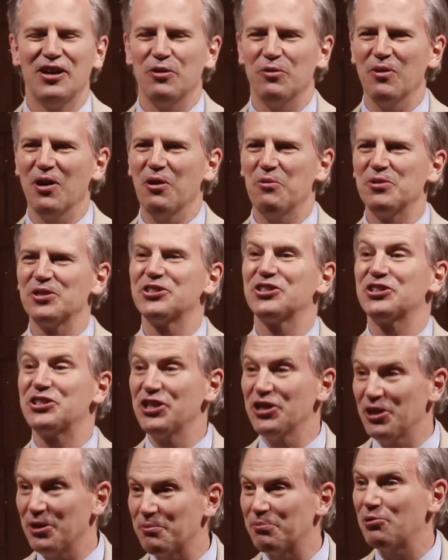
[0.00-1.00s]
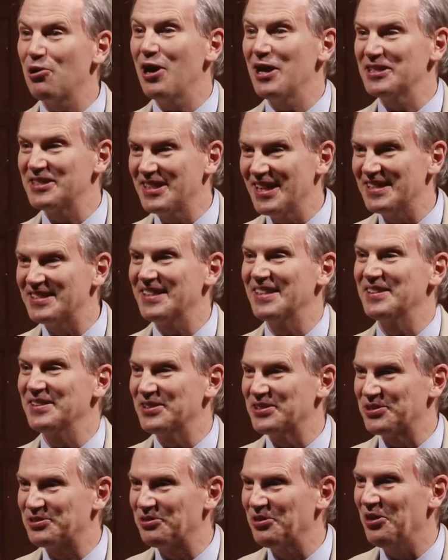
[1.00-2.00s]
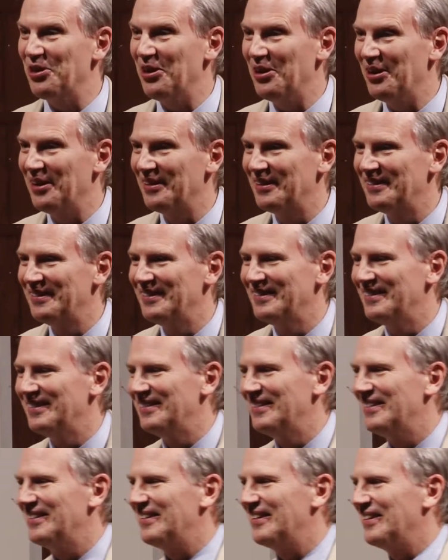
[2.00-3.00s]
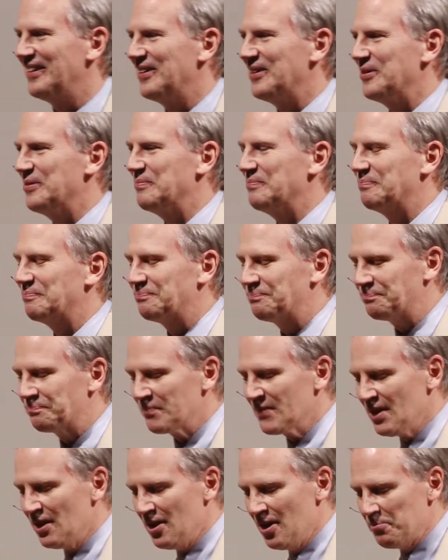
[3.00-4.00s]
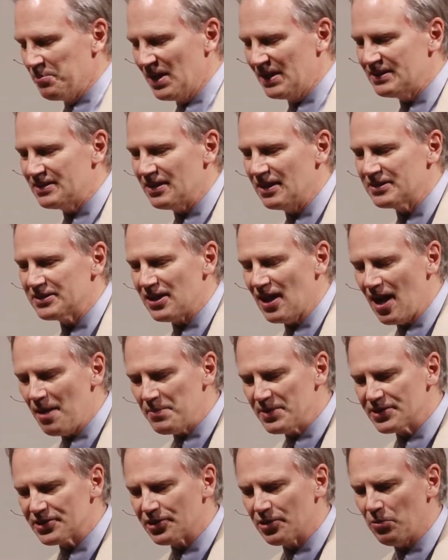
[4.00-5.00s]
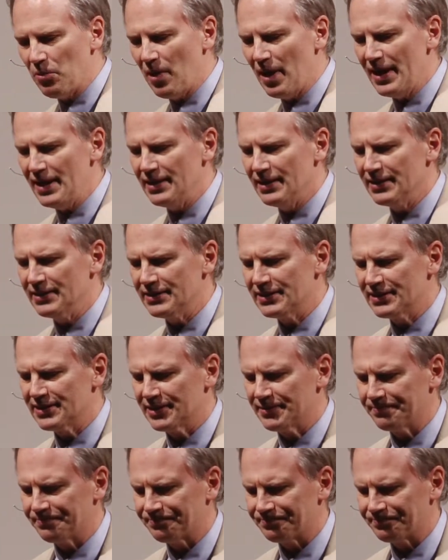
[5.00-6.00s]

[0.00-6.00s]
Well, we're still processing the straw. Um, but Thomas Aquinas